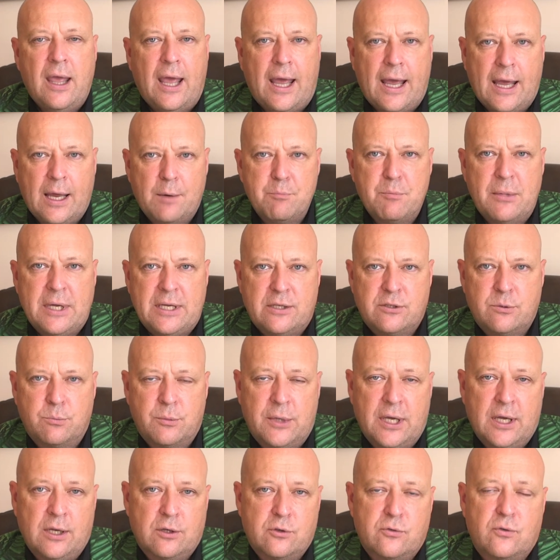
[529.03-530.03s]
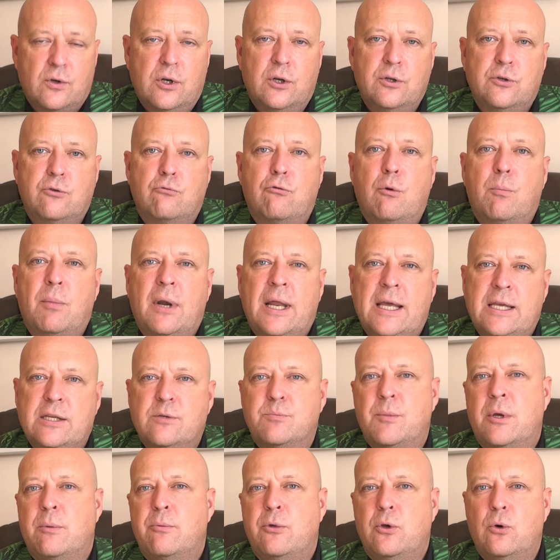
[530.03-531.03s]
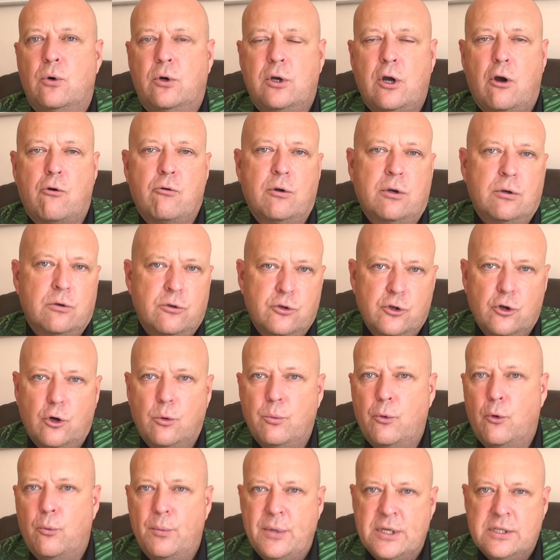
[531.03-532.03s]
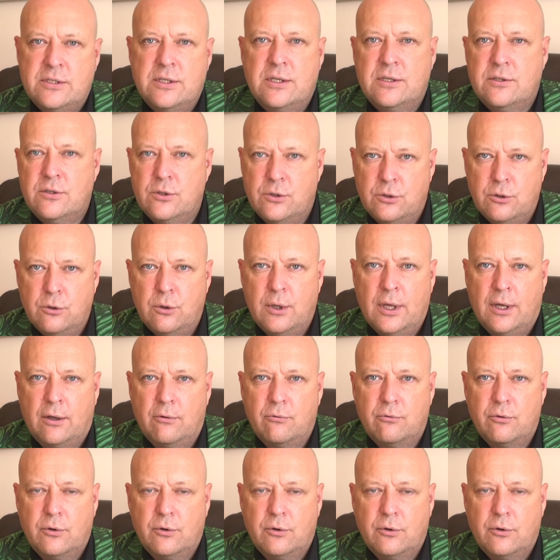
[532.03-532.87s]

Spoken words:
and make some cash flow to replace maybe your current job or business that you have.